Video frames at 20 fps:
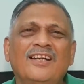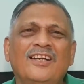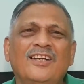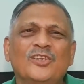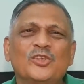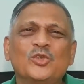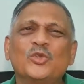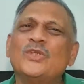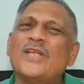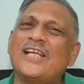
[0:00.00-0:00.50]

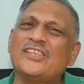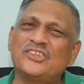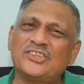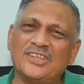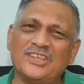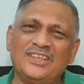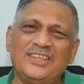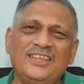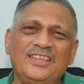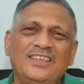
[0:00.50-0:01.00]
So
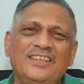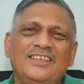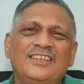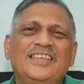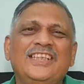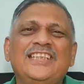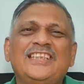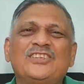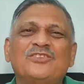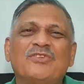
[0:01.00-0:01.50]
naturally,
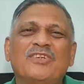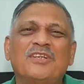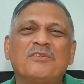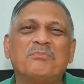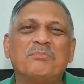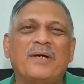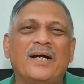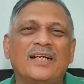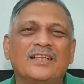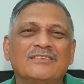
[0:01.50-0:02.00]
these were a
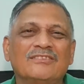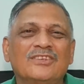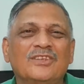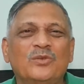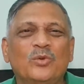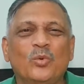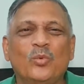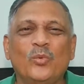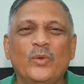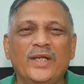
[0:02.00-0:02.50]
part of the
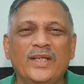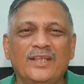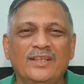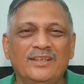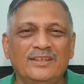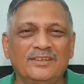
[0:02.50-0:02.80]
Rigveda.